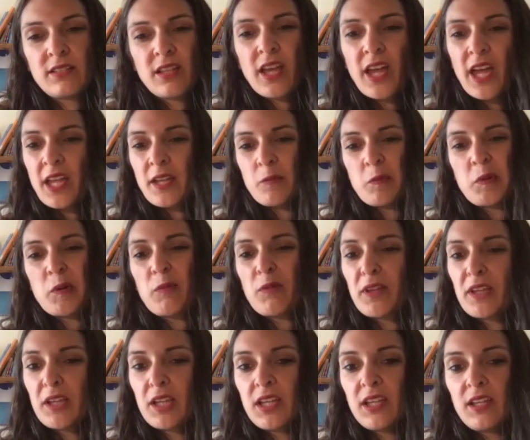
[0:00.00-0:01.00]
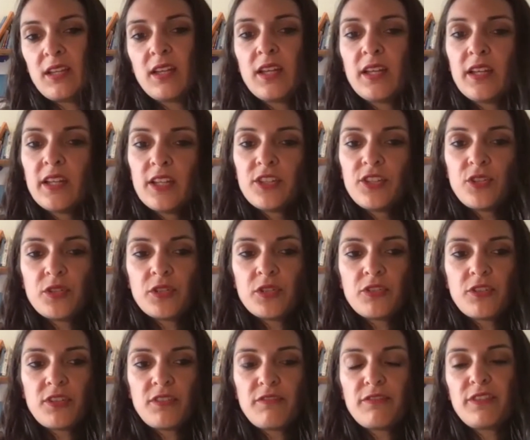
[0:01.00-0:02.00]
and probably
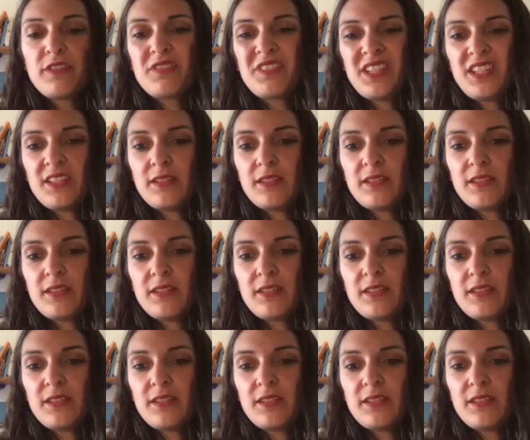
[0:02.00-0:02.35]
250